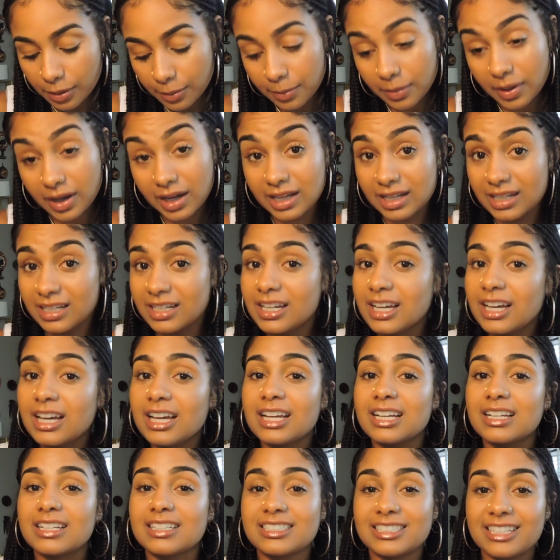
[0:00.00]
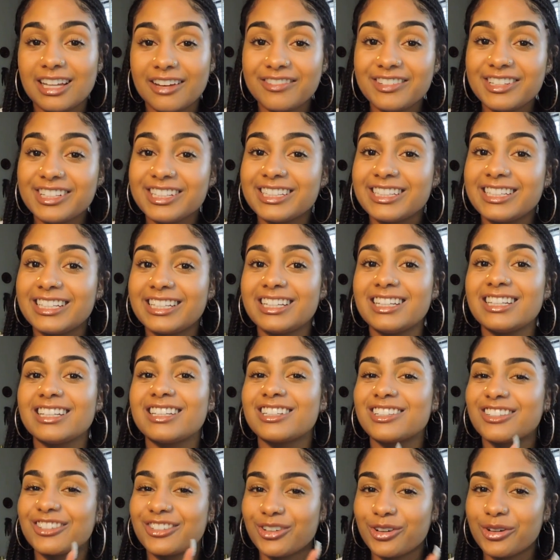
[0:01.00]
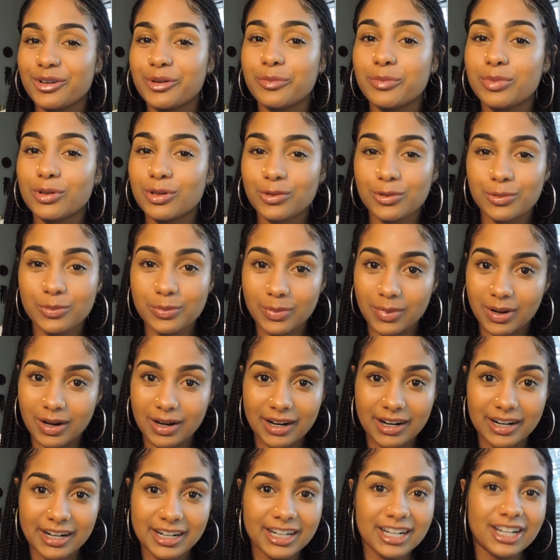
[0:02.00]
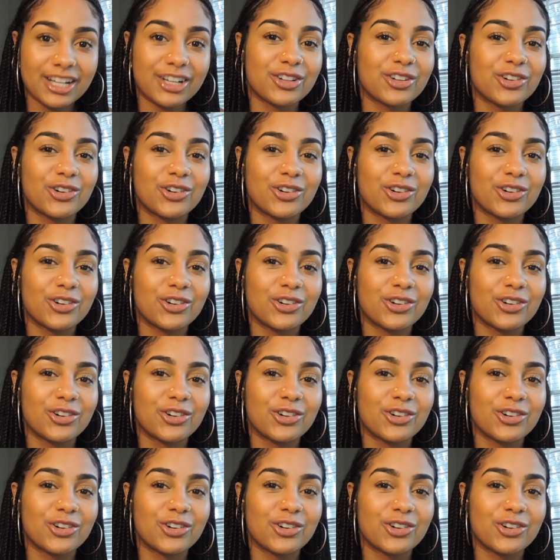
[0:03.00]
But definitely go to Bloom Bar,